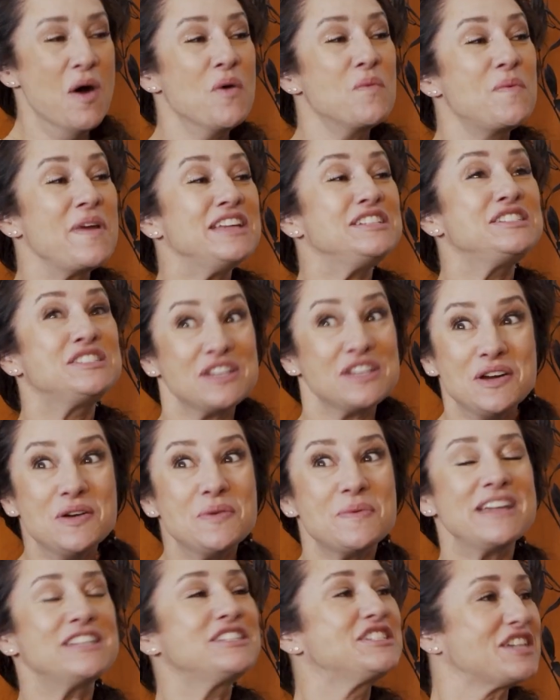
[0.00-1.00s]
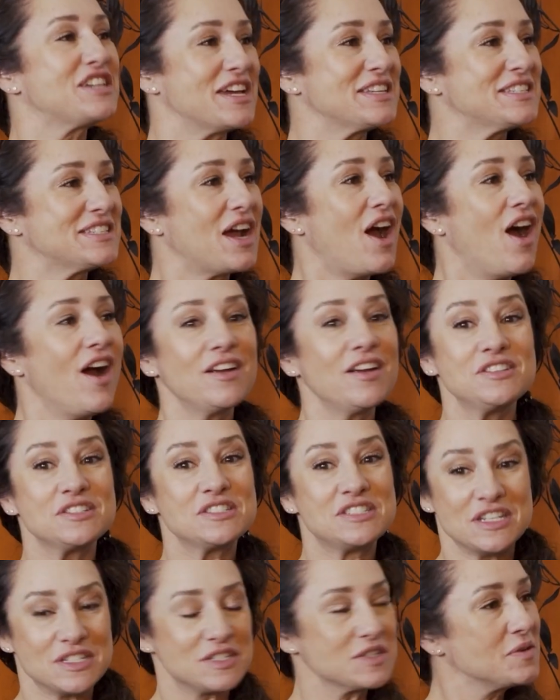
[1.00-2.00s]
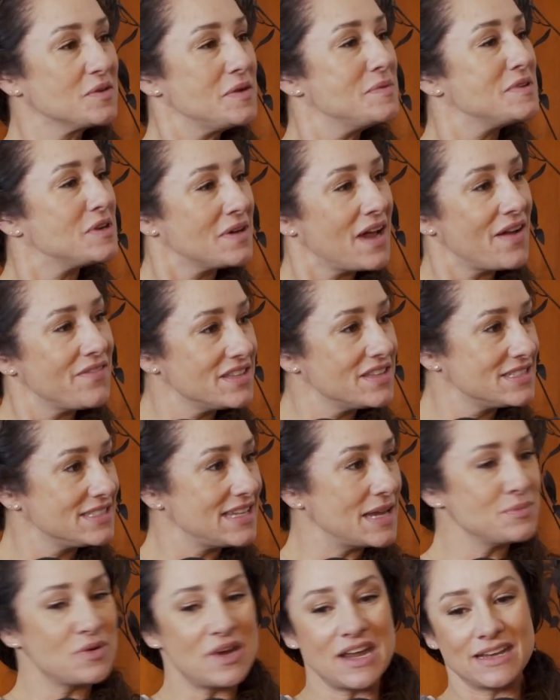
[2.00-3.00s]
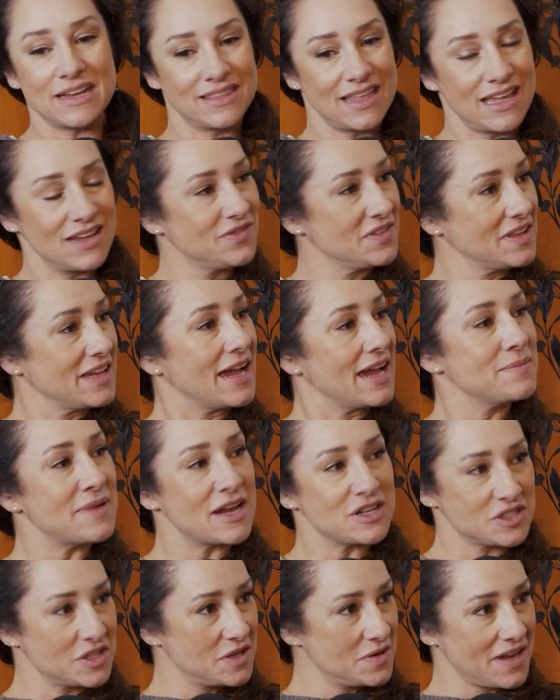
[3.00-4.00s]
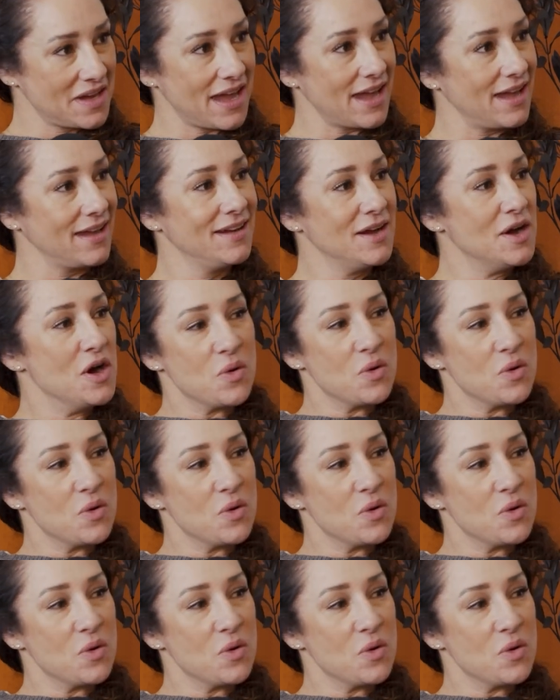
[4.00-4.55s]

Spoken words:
We do. We just disagree. We don't have the same brain. Thankfully, I'm actually okay.